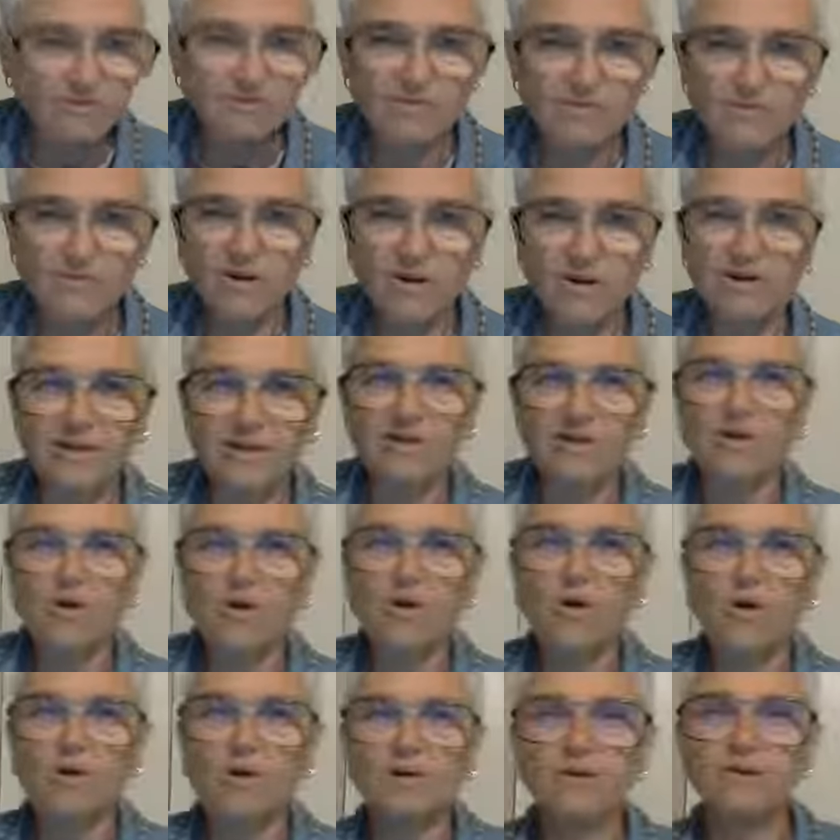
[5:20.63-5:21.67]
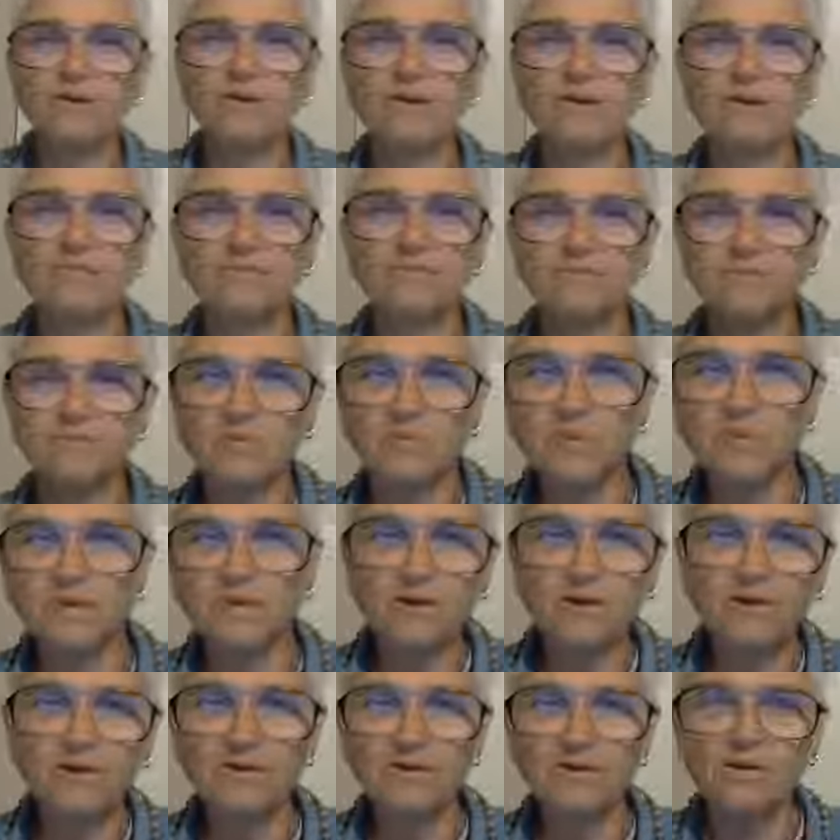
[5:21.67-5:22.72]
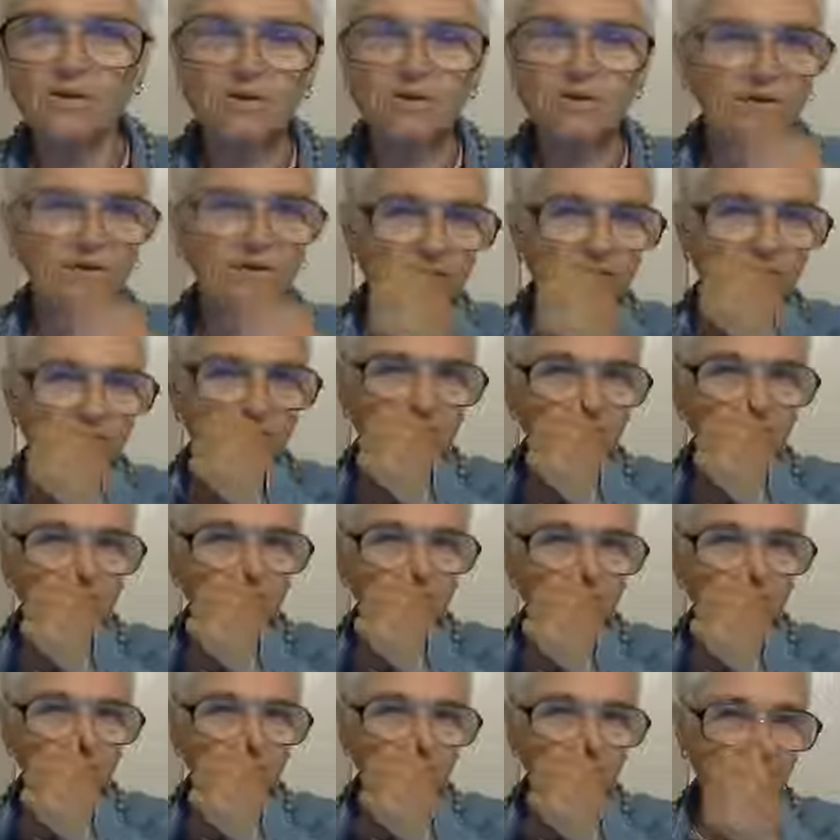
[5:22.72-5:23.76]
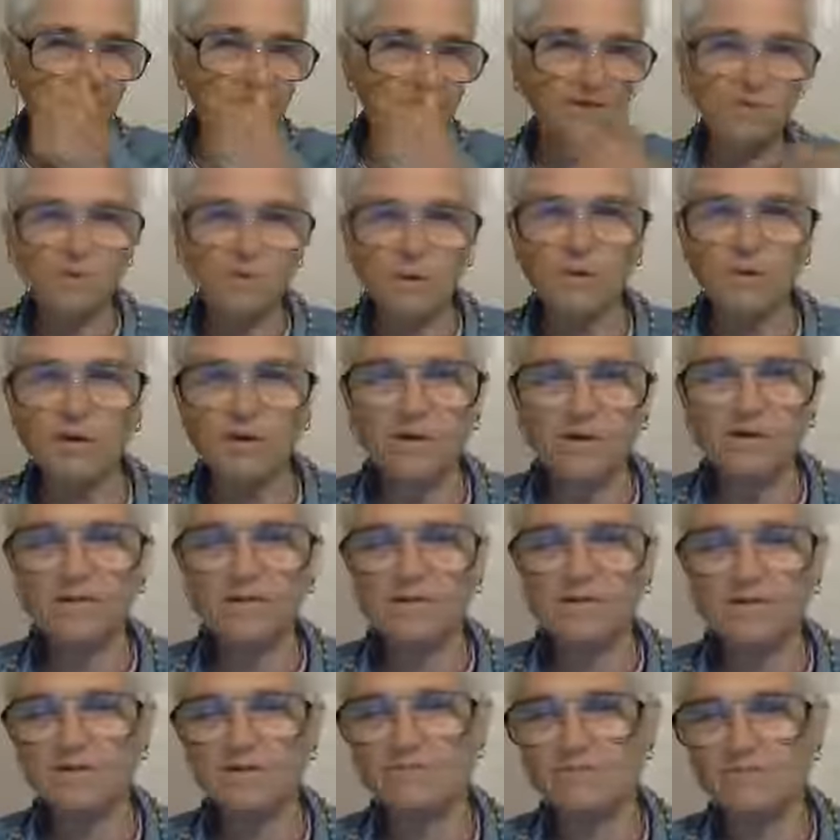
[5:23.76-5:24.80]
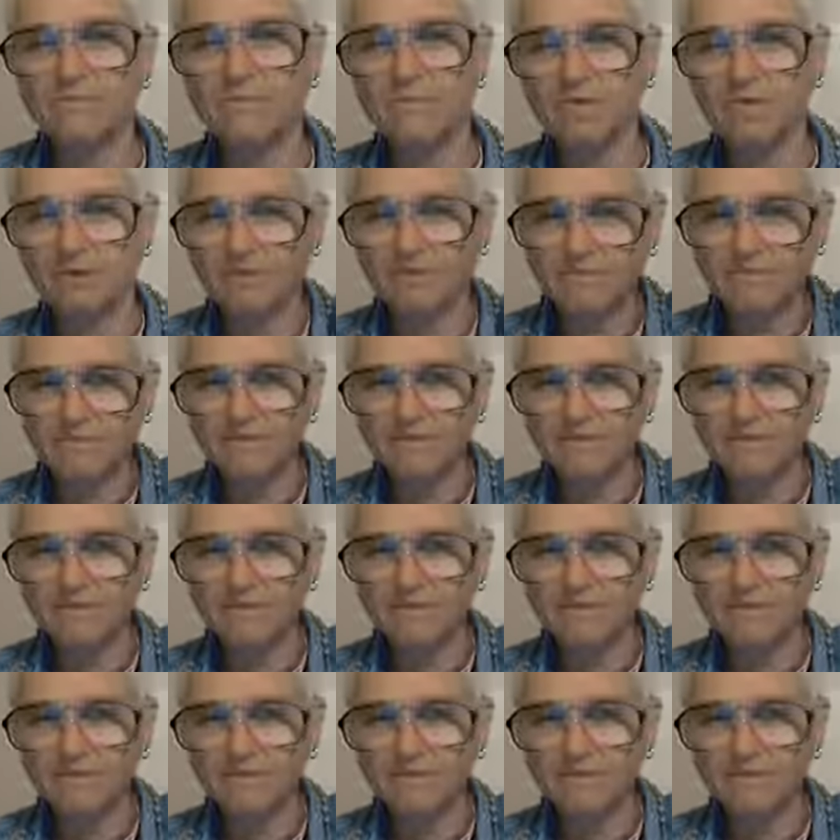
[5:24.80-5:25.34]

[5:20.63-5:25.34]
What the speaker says: trying to correlate from the material experience for the